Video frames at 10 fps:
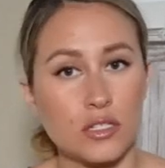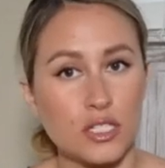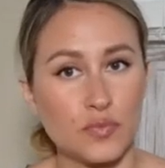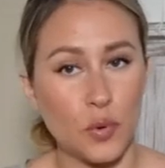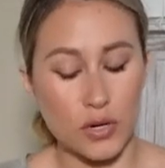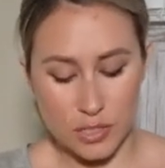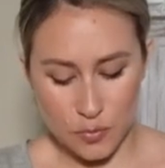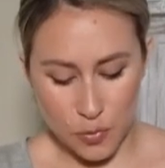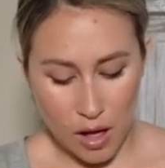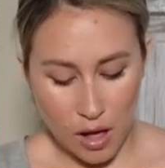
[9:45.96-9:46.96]
sports
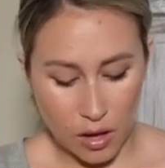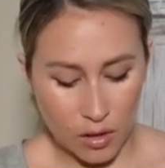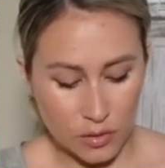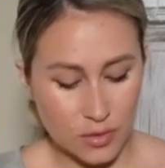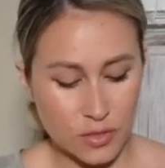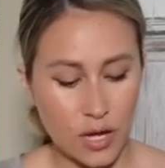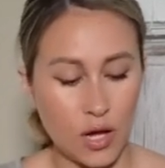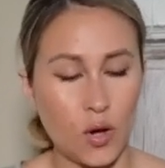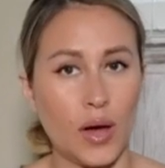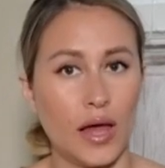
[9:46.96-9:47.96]
bra
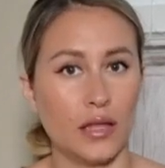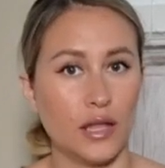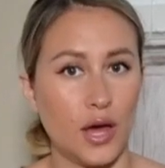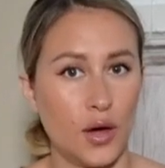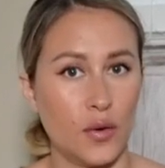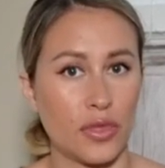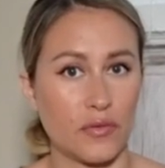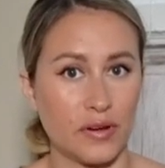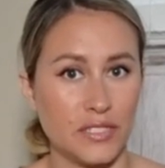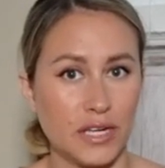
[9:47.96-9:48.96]
also. Hello,
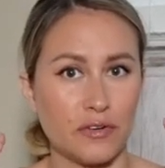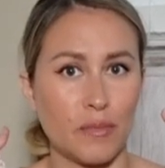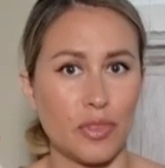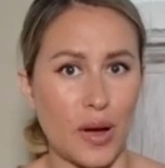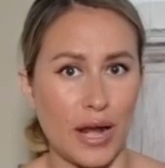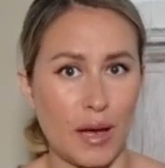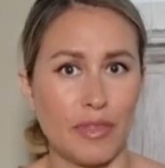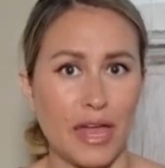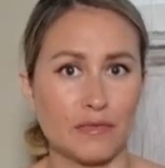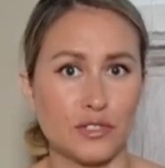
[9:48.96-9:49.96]
thrifted from ThredUp.
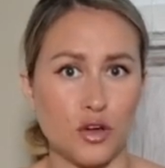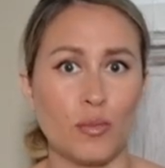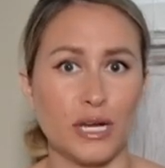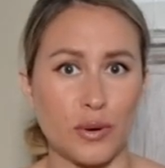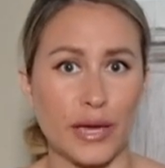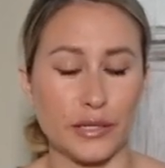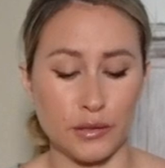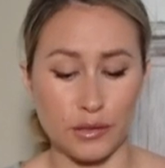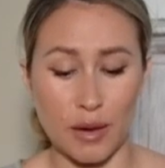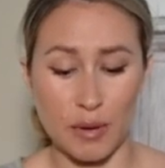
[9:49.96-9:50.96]
They have so many great
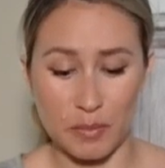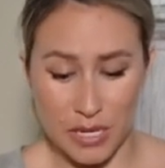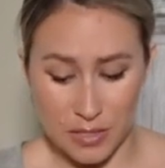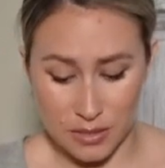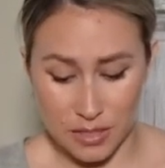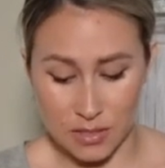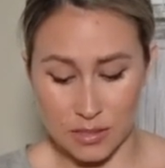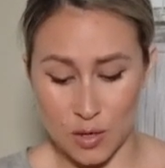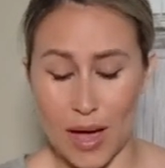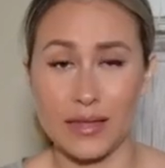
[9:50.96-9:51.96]
Lululemon pieces.
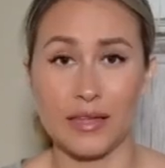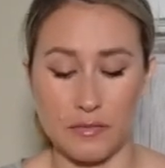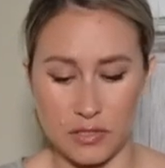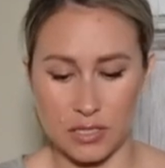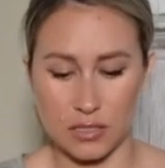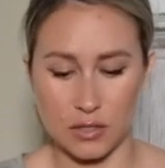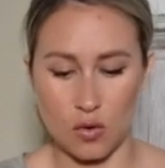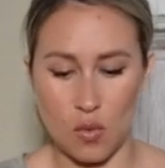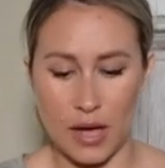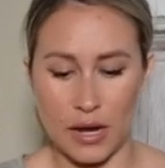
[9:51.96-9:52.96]
So I loved this
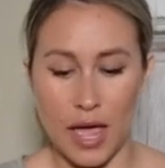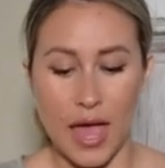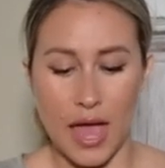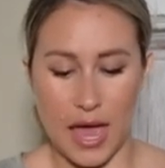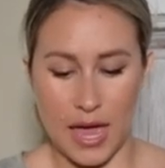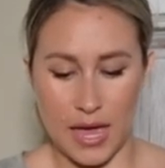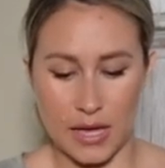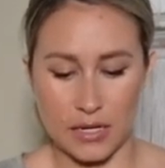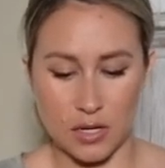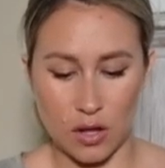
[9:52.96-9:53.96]
little one.
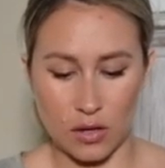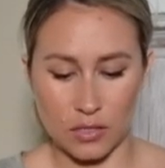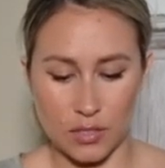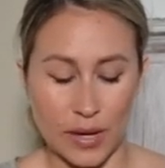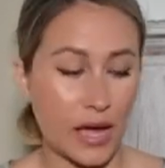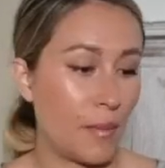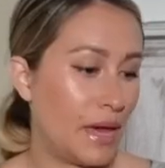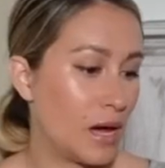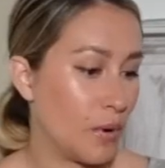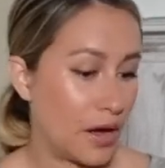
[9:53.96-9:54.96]
And also I got
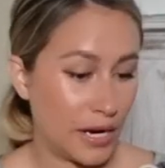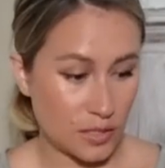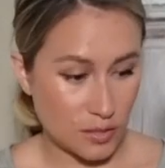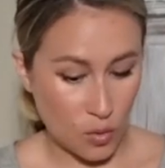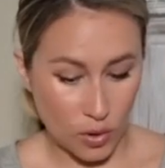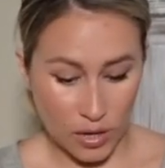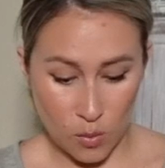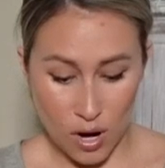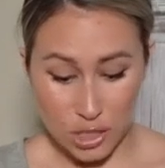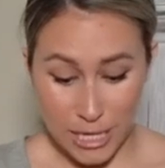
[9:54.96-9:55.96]
makeup on it. So we're gonna
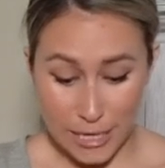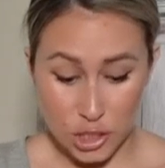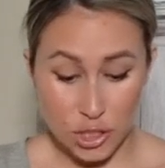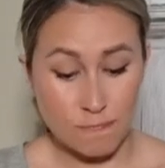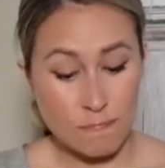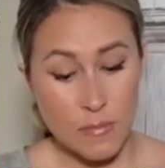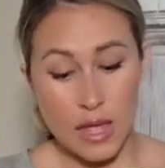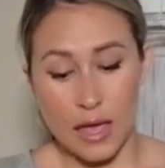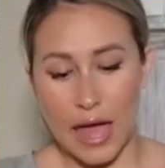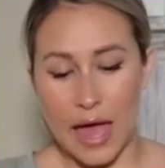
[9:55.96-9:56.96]
wash that too.
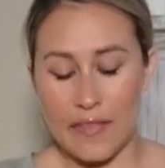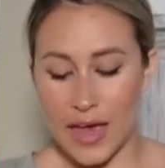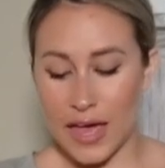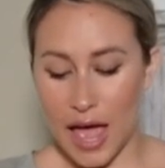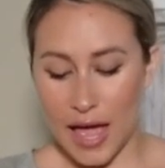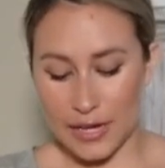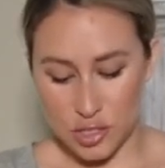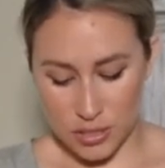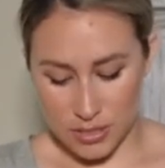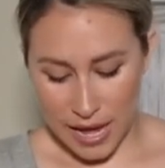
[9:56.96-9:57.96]
And then I
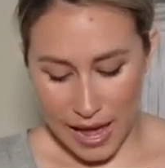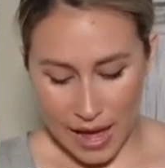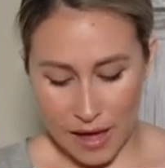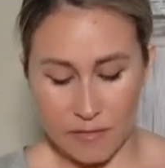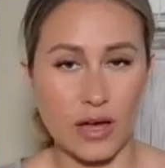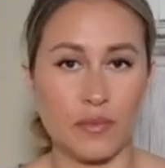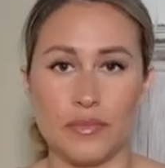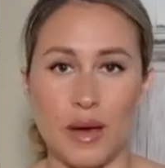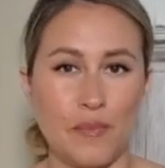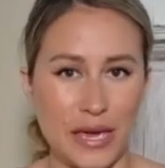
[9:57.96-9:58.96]
just have
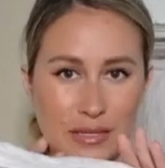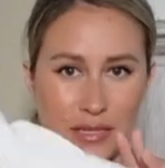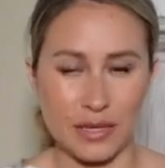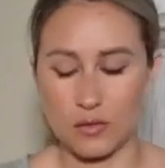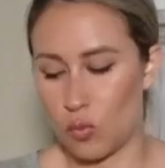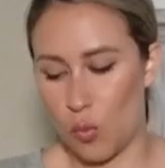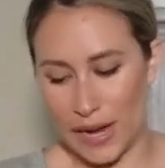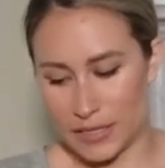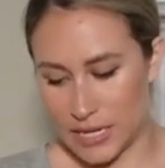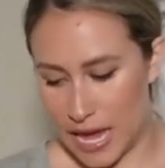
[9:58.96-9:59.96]
a basic
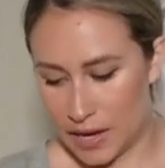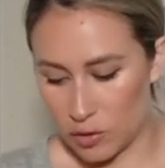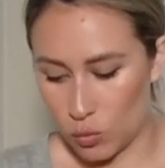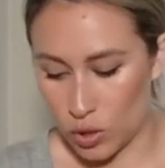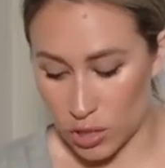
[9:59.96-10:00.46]
white tank that we're